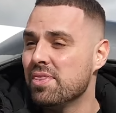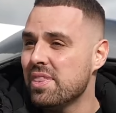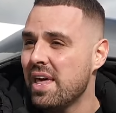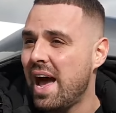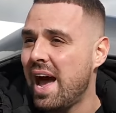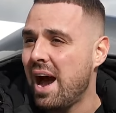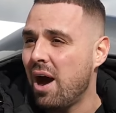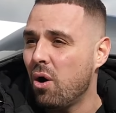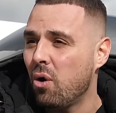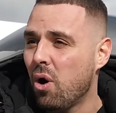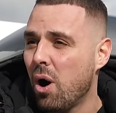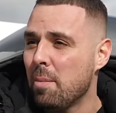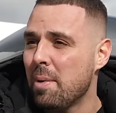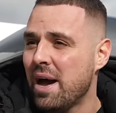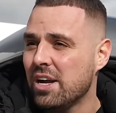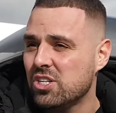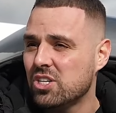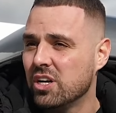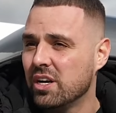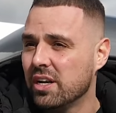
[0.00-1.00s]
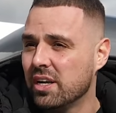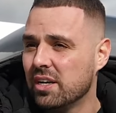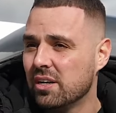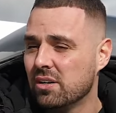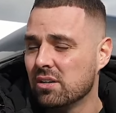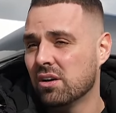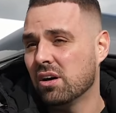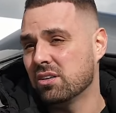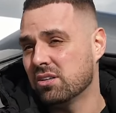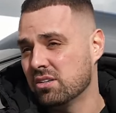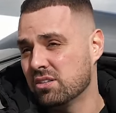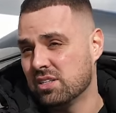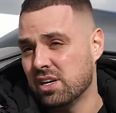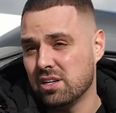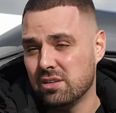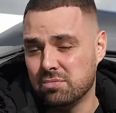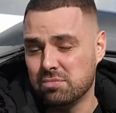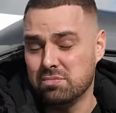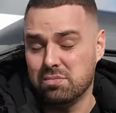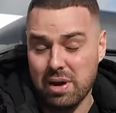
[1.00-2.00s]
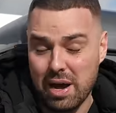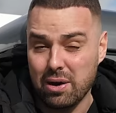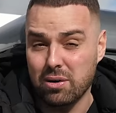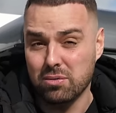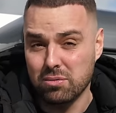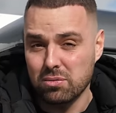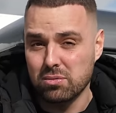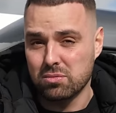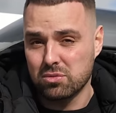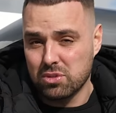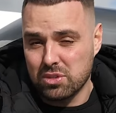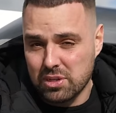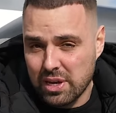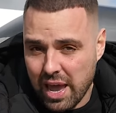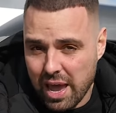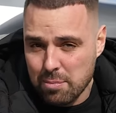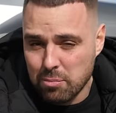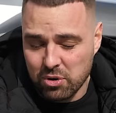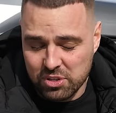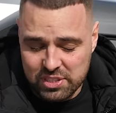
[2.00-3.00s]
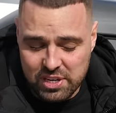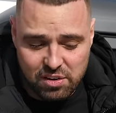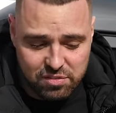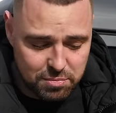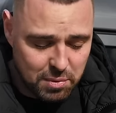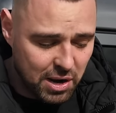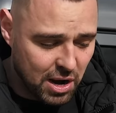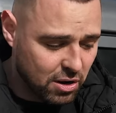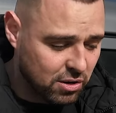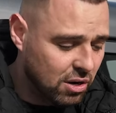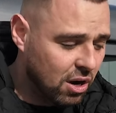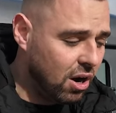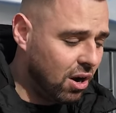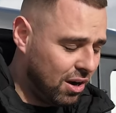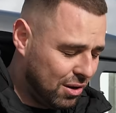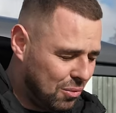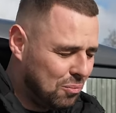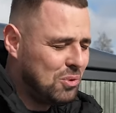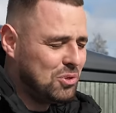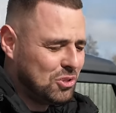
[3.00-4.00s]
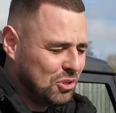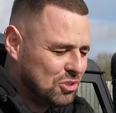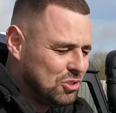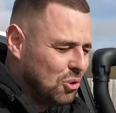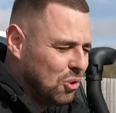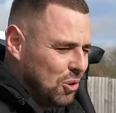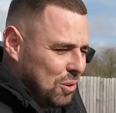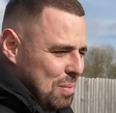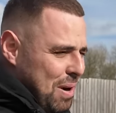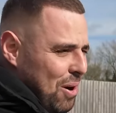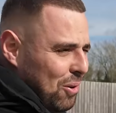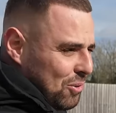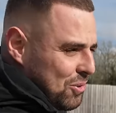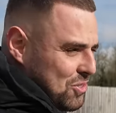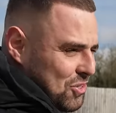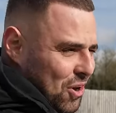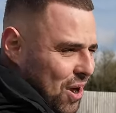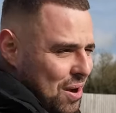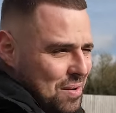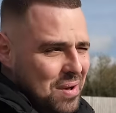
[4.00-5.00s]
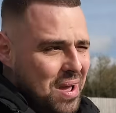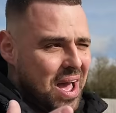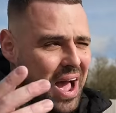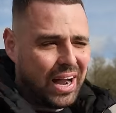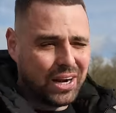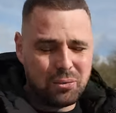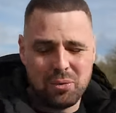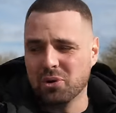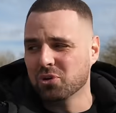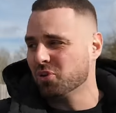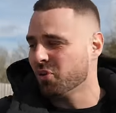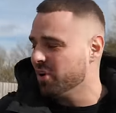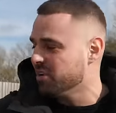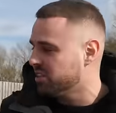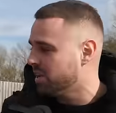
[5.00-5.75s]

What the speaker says: now I'm actually, I just said about getting myself my own car, which I talk about all the time, and I will do